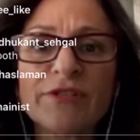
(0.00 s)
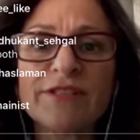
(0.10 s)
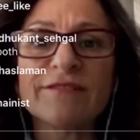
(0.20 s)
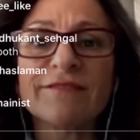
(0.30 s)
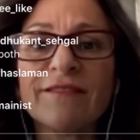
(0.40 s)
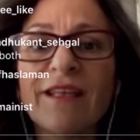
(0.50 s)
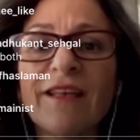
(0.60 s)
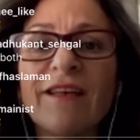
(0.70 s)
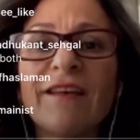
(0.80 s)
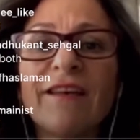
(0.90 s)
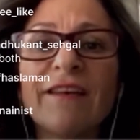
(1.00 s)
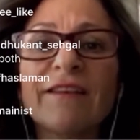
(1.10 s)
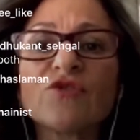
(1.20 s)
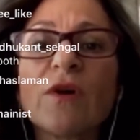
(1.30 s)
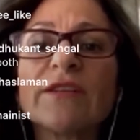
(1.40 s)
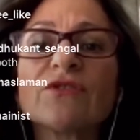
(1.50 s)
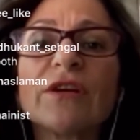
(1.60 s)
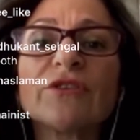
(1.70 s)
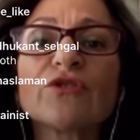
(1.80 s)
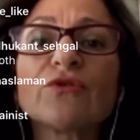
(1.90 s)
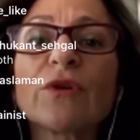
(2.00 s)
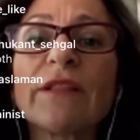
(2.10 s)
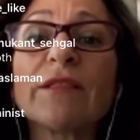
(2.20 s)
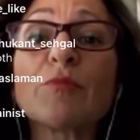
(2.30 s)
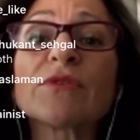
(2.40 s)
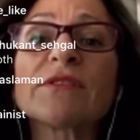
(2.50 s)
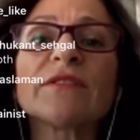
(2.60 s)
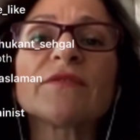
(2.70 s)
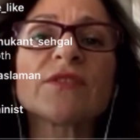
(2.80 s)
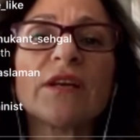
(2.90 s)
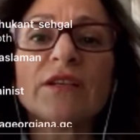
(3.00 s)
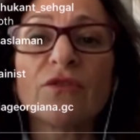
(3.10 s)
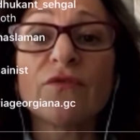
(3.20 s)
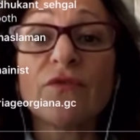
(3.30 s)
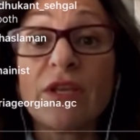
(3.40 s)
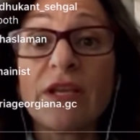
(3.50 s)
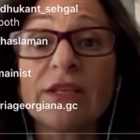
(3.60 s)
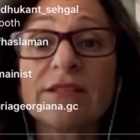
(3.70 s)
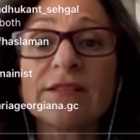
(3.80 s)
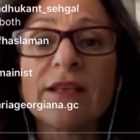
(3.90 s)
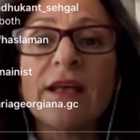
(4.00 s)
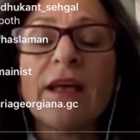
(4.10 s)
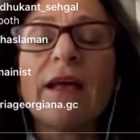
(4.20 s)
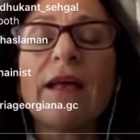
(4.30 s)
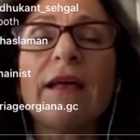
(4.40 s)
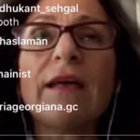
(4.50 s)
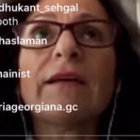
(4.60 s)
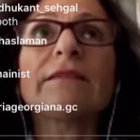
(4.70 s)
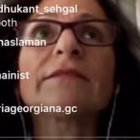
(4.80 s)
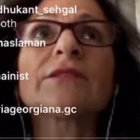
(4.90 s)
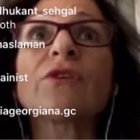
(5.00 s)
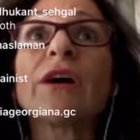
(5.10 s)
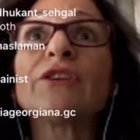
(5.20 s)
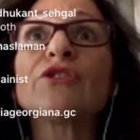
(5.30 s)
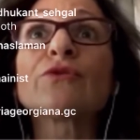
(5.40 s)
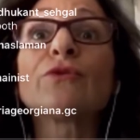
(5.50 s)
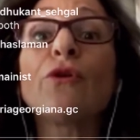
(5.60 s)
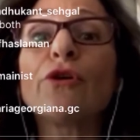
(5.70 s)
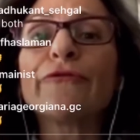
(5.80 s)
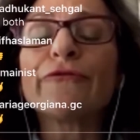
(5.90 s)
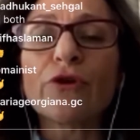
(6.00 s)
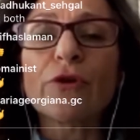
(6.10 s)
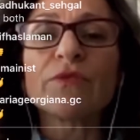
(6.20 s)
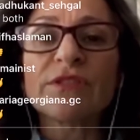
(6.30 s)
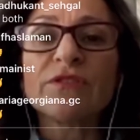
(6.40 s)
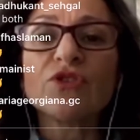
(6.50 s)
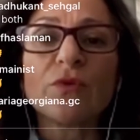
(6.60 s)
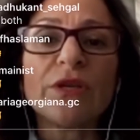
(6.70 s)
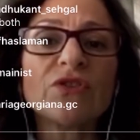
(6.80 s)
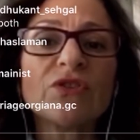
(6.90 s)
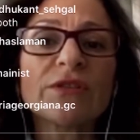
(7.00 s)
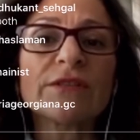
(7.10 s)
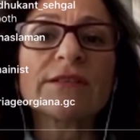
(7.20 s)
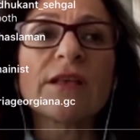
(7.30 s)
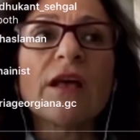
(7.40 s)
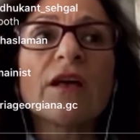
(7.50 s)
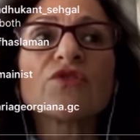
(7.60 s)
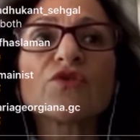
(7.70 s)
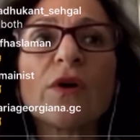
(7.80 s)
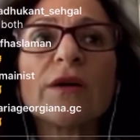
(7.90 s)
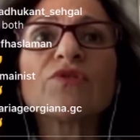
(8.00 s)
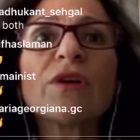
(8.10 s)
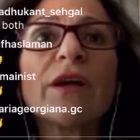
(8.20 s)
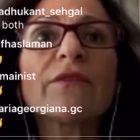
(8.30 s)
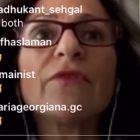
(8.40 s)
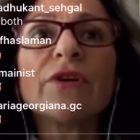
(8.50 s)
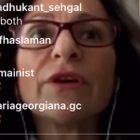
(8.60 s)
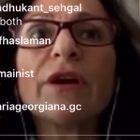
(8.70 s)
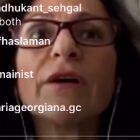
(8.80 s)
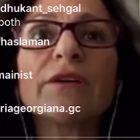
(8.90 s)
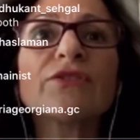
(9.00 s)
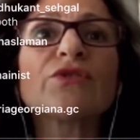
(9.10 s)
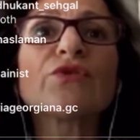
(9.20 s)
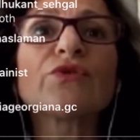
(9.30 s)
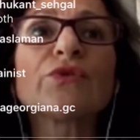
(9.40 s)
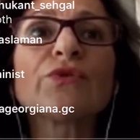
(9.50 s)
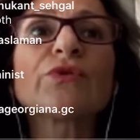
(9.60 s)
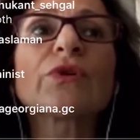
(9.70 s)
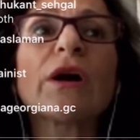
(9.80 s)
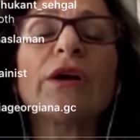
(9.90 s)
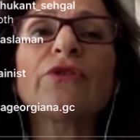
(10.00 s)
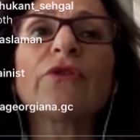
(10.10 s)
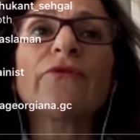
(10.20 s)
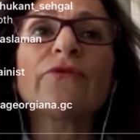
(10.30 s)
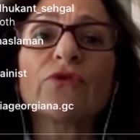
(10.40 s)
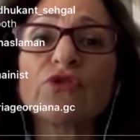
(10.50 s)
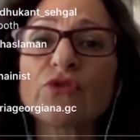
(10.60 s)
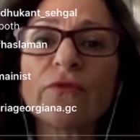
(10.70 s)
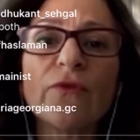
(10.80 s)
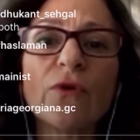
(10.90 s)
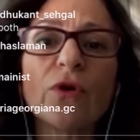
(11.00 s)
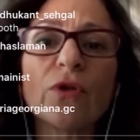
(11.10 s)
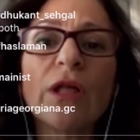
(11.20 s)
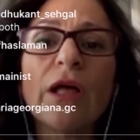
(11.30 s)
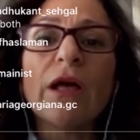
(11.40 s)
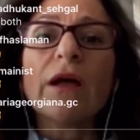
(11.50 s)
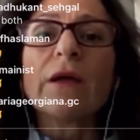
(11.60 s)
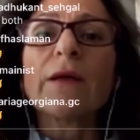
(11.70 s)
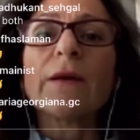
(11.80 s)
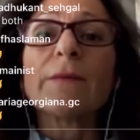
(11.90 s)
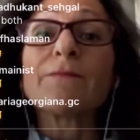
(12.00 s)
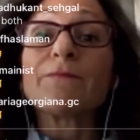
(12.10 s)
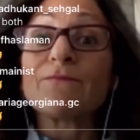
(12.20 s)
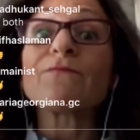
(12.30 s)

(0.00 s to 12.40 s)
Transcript: person. So I try to look at the positive side of things and try to learn from the situations. So I'm trying very hard to kind of, first of all, uh,